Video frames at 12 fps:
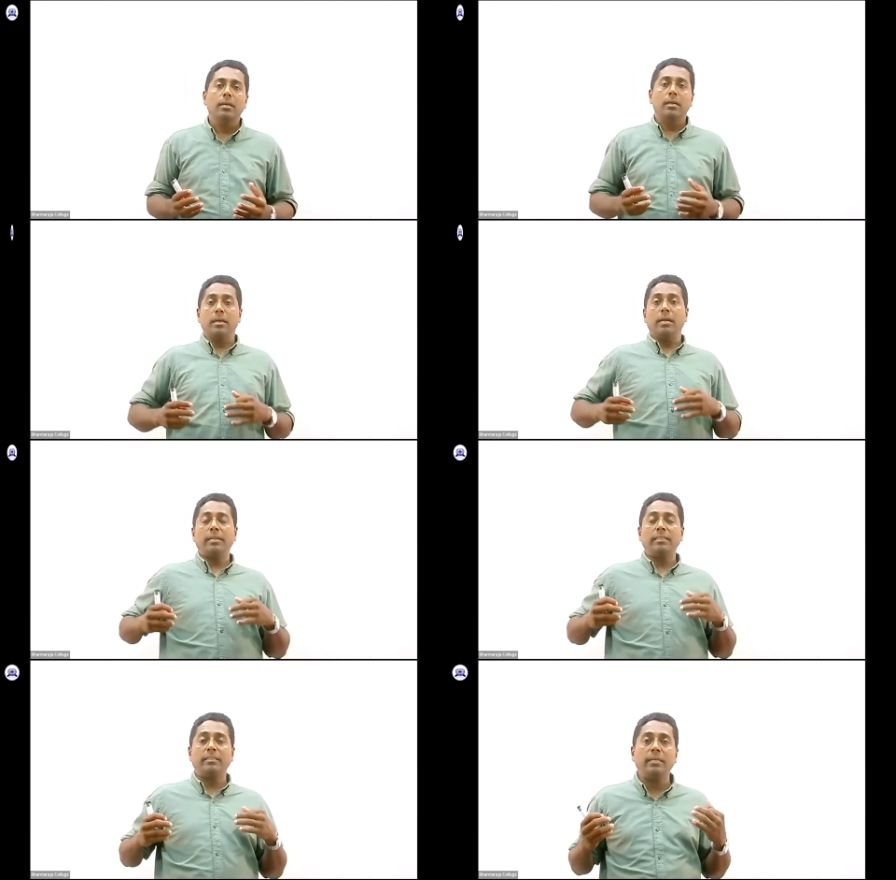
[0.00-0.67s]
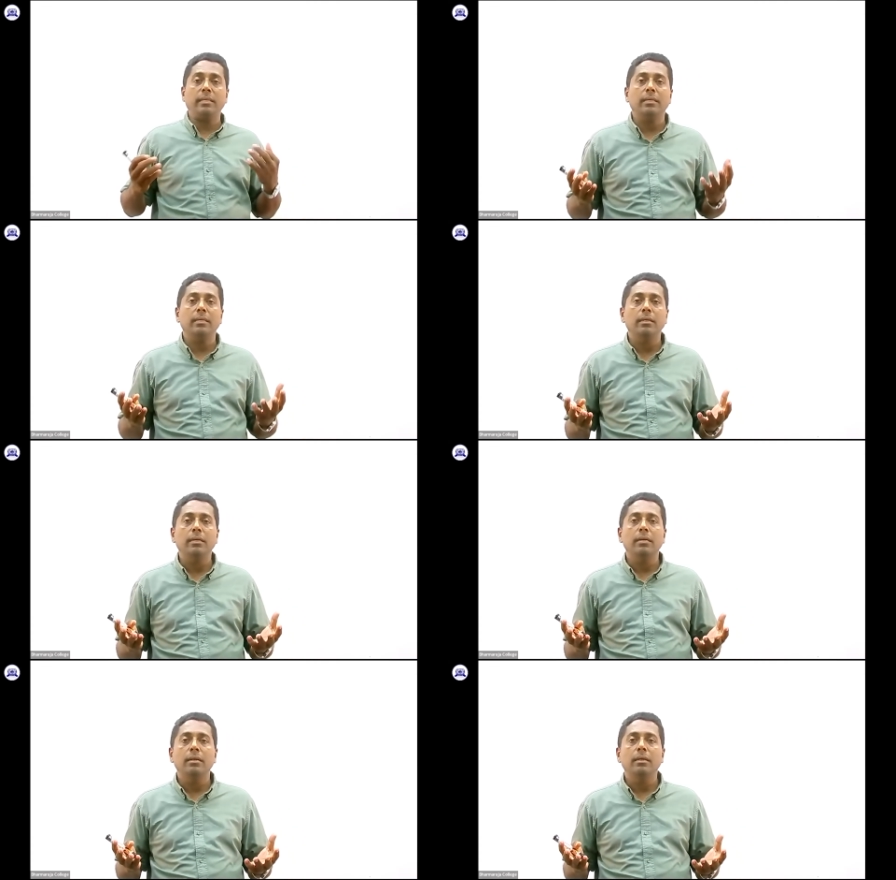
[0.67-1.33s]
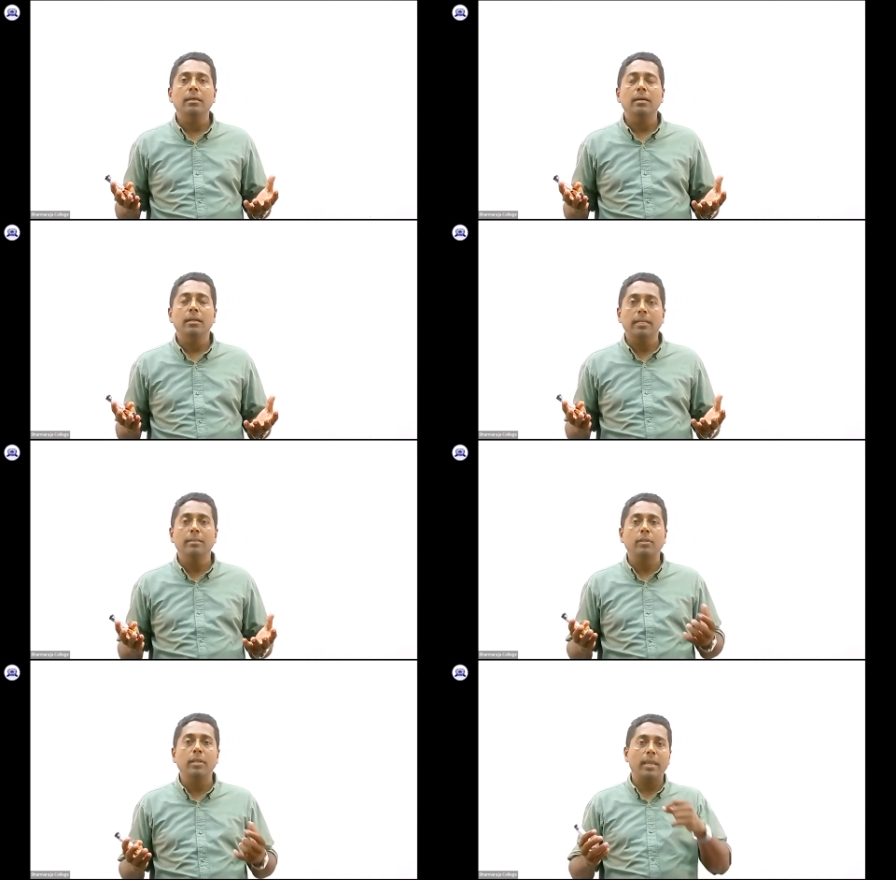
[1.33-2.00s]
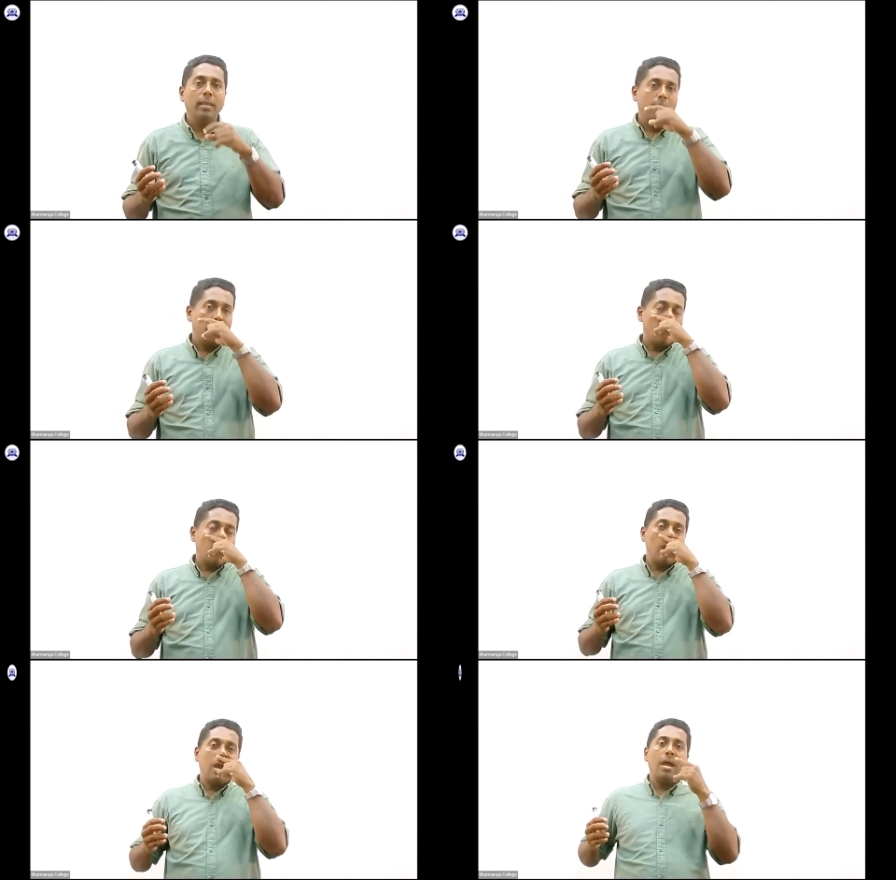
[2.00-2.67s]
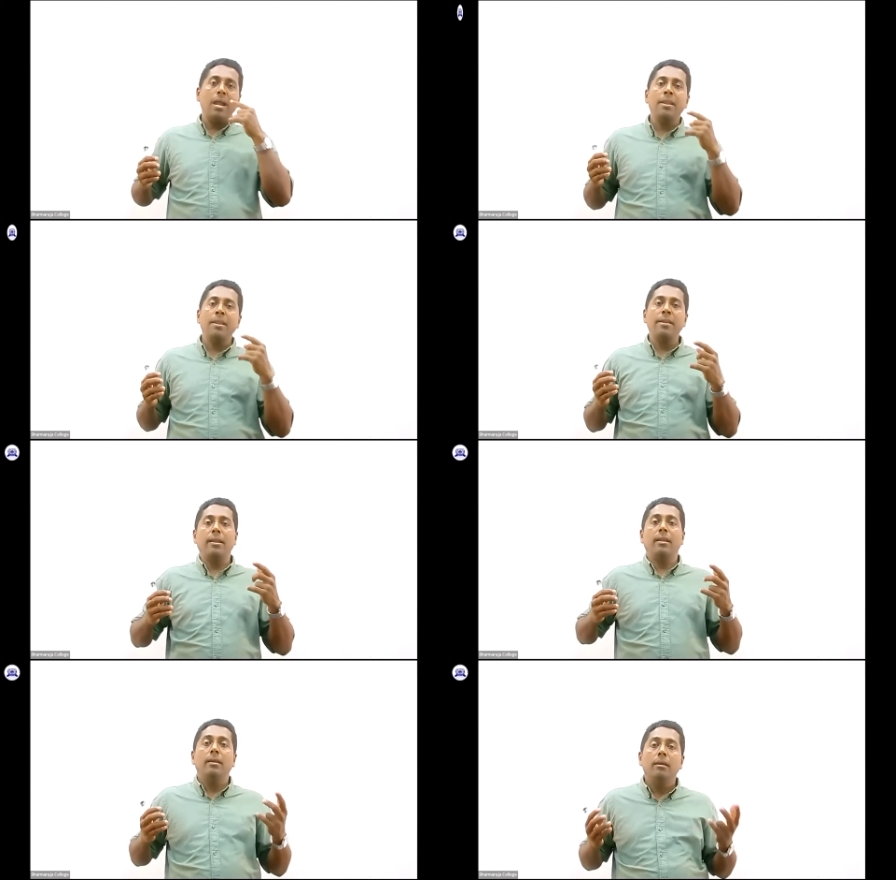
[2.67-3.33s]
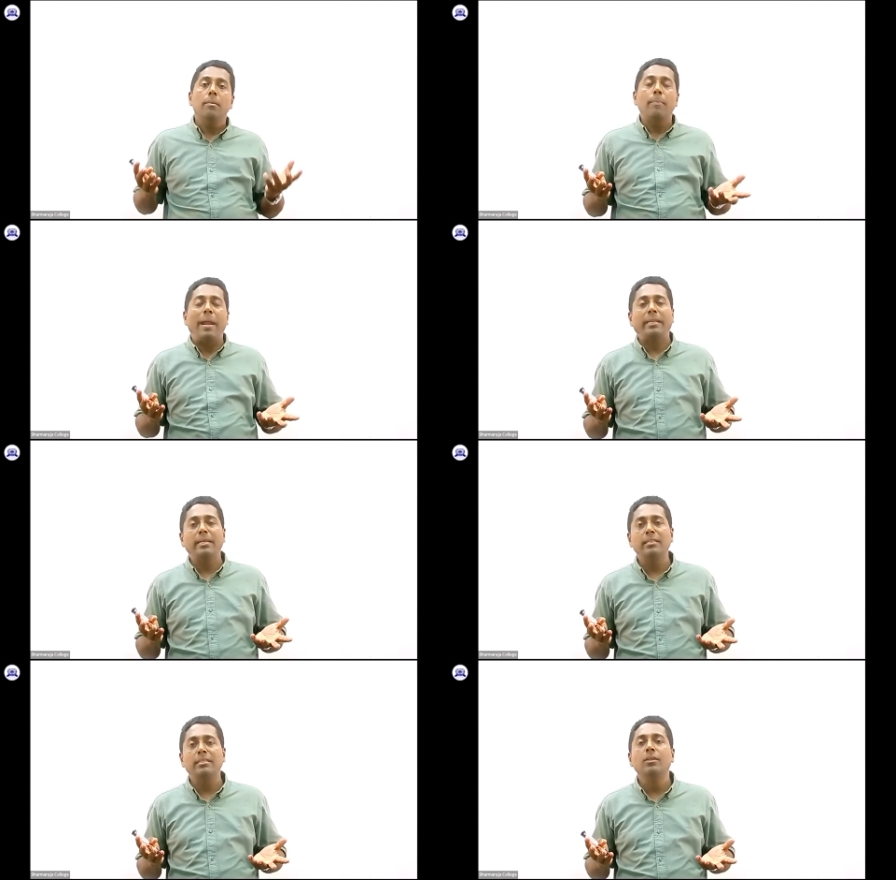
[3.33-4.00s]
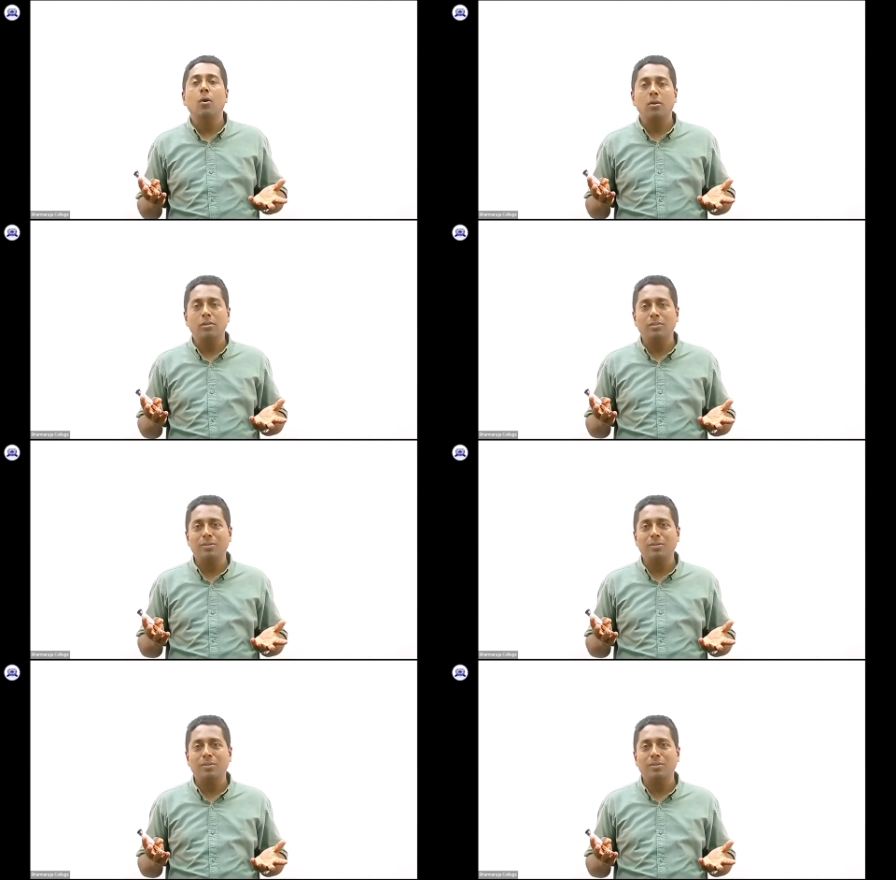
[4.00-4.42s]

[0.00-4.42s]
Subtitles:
courtesy, and patterns also.